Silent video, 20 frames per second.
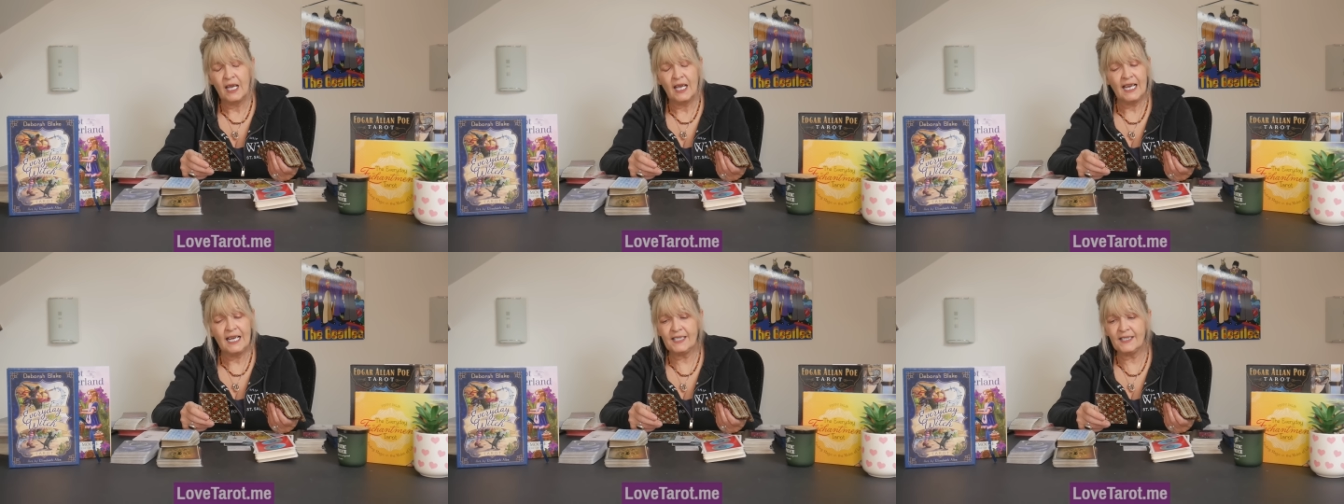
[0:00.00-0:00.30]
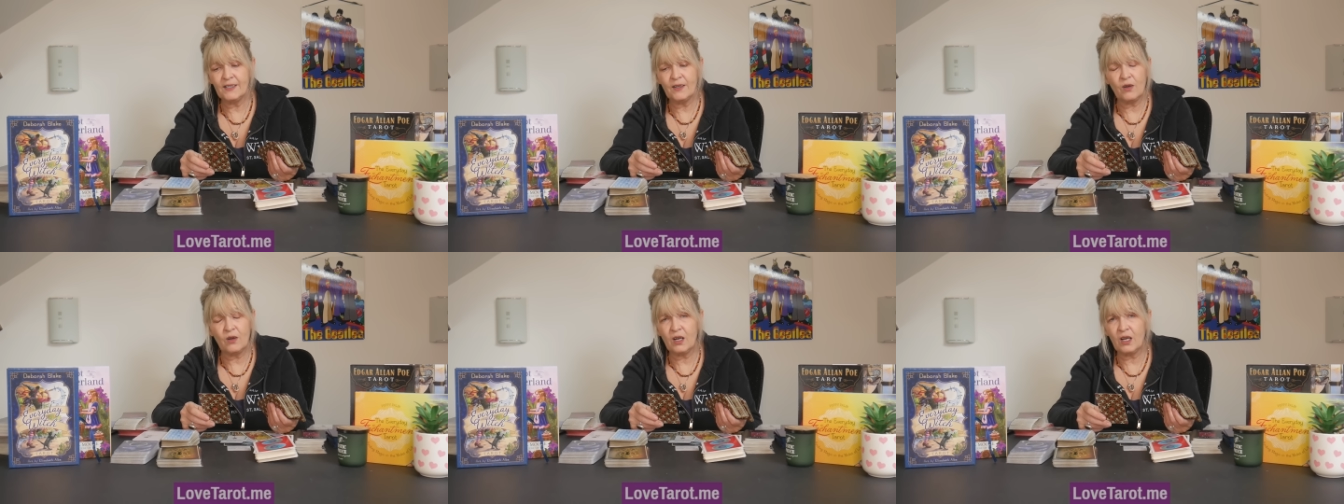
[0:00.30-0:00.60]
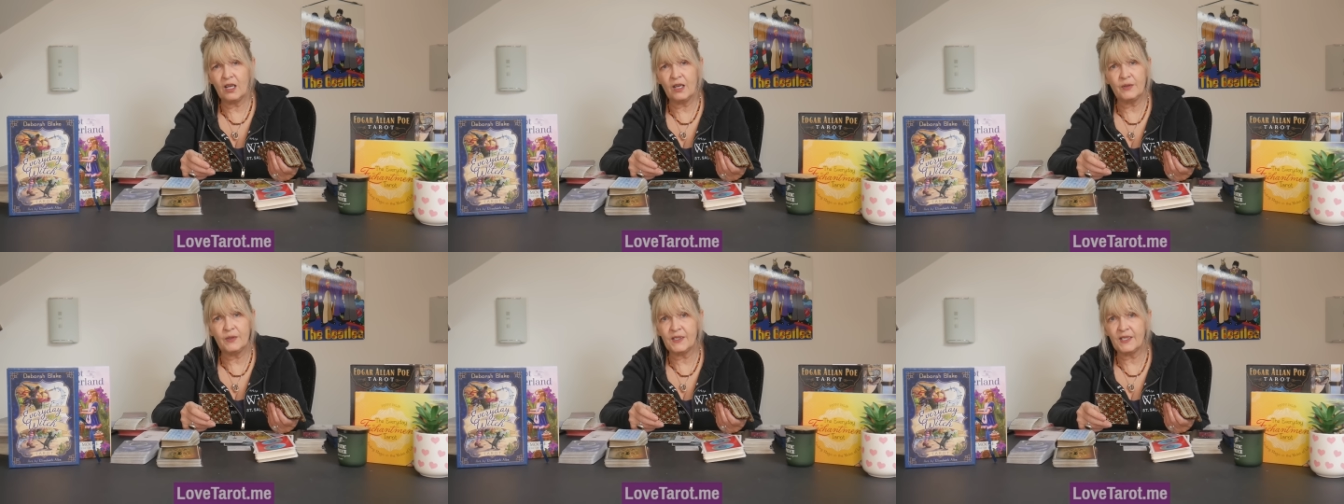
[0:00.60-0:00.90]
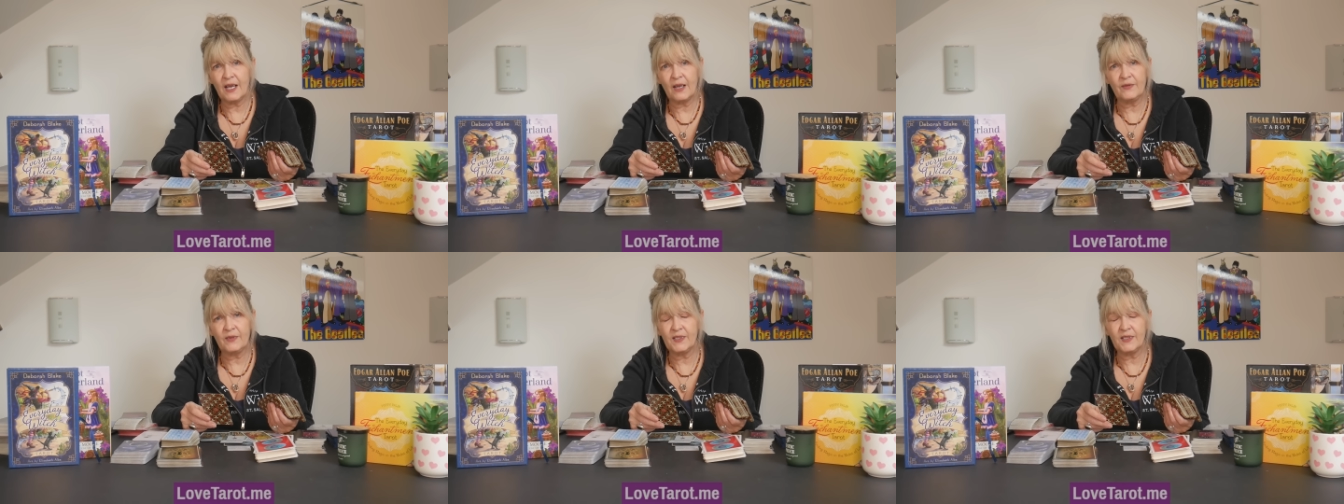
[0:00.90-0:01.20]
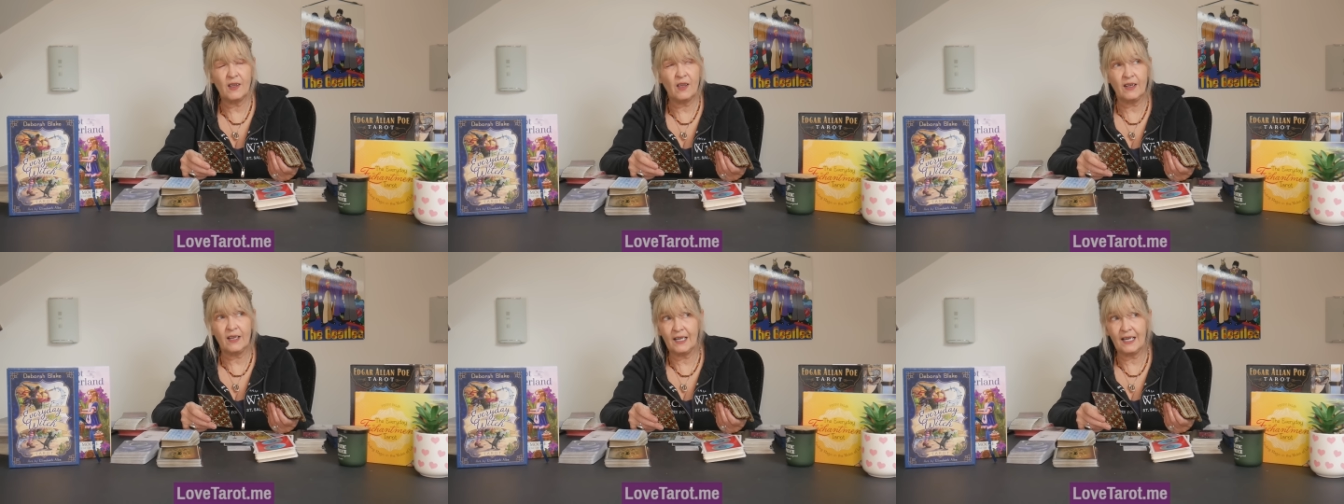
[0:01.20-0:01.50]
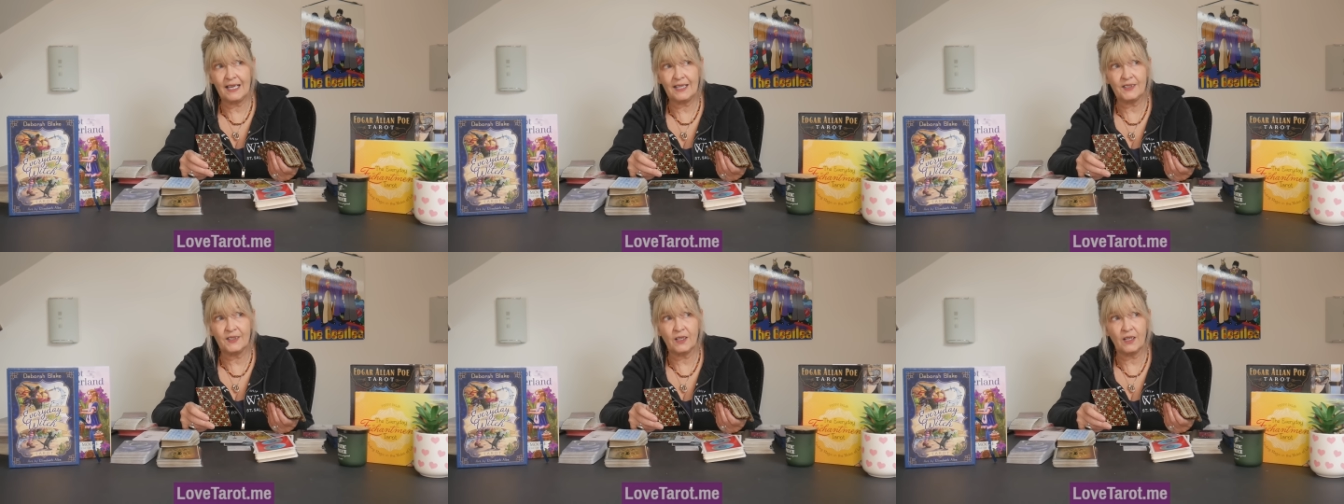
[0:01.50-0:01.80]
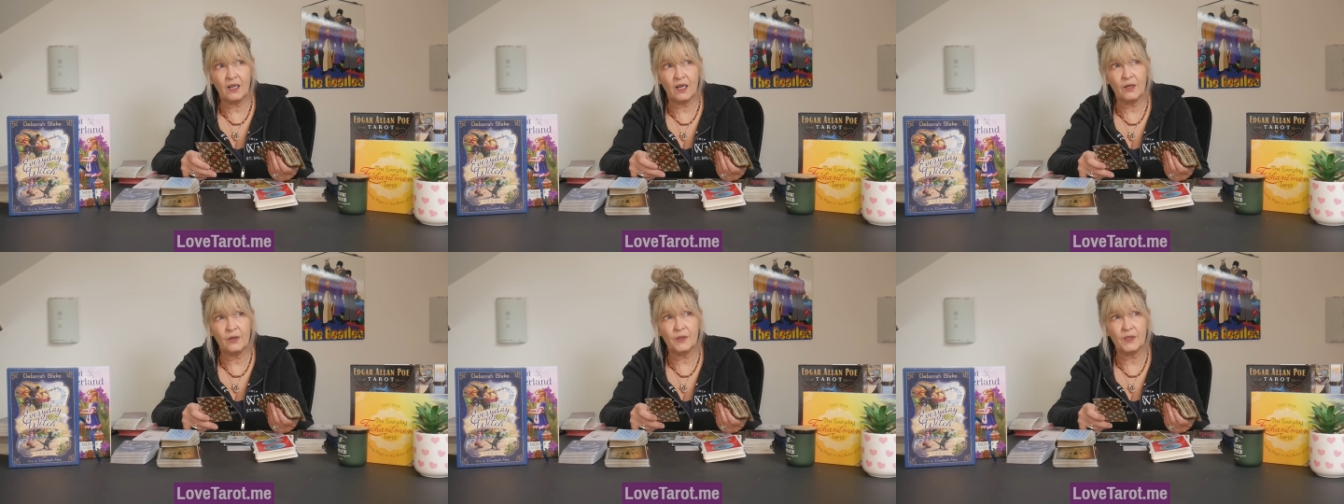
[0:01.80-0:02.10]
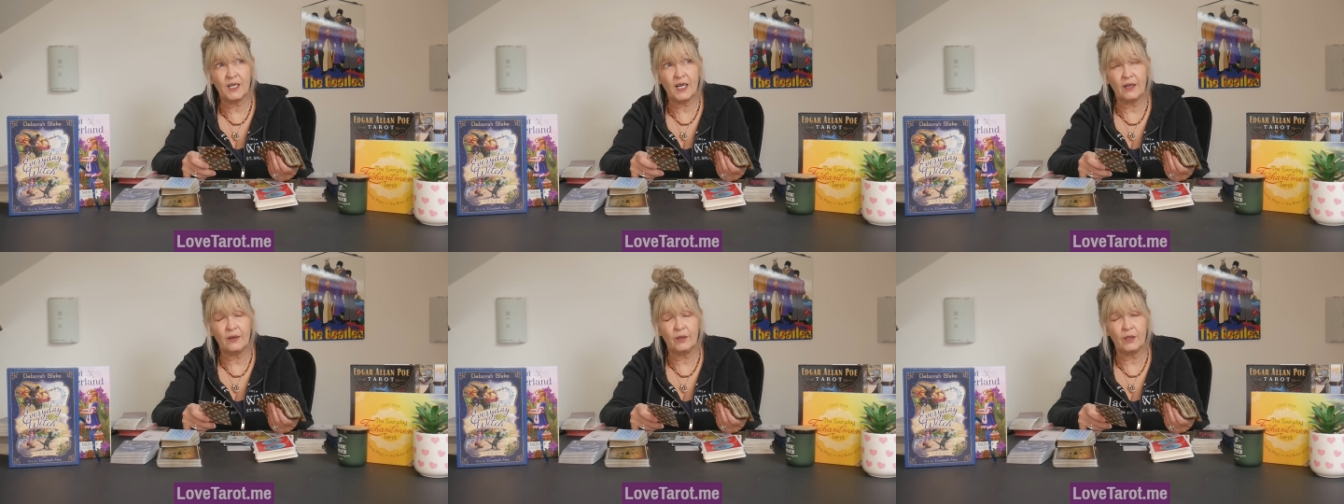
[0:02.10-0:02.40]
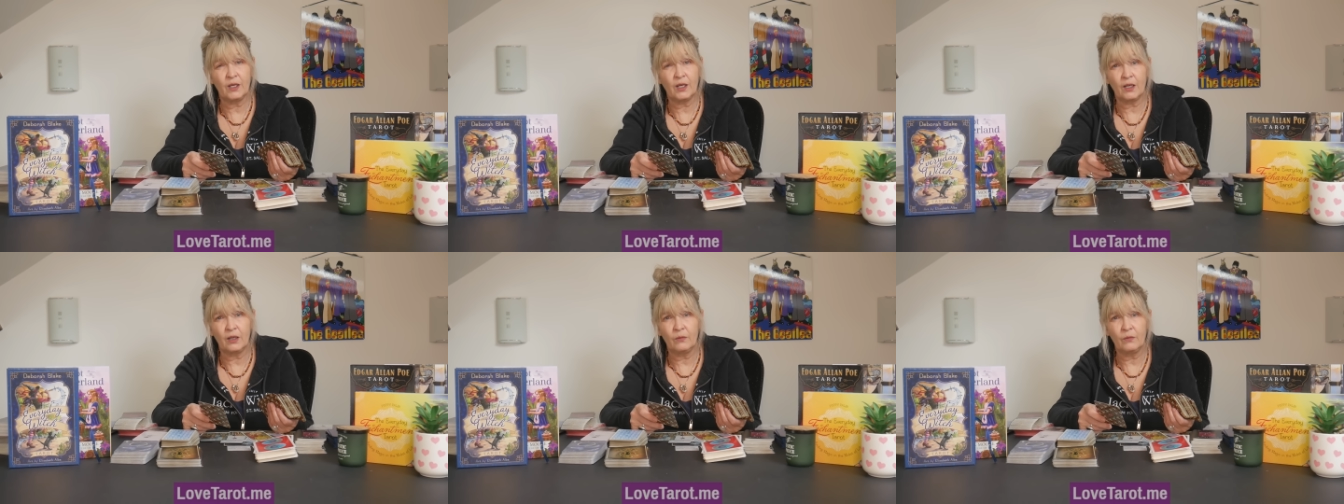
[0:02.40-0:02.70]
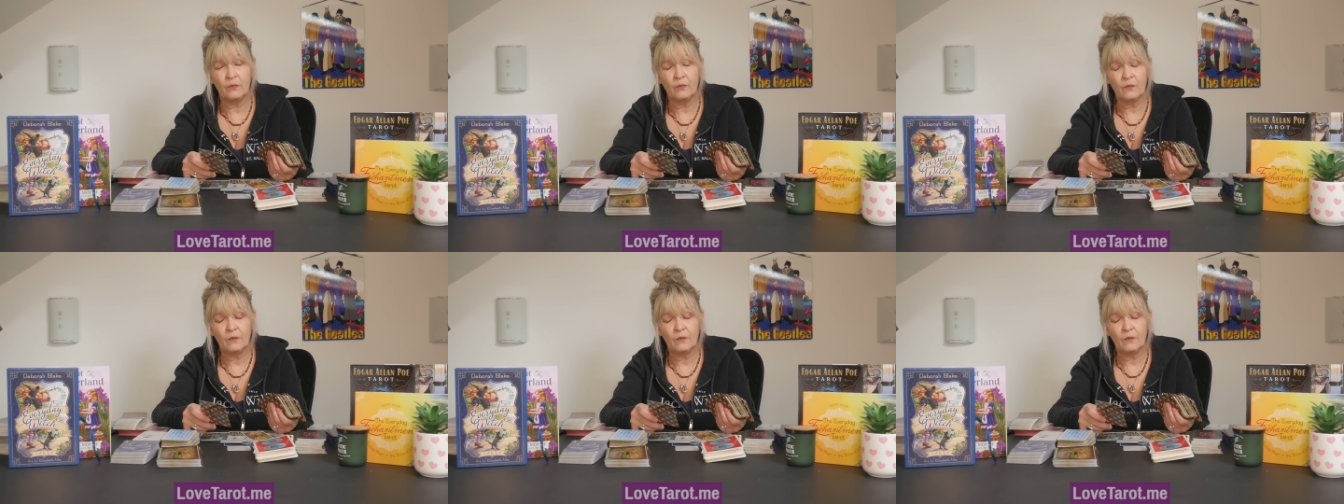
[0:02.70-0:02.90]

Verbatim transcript: It's not closed out. This cycle hasn't closed out, you know.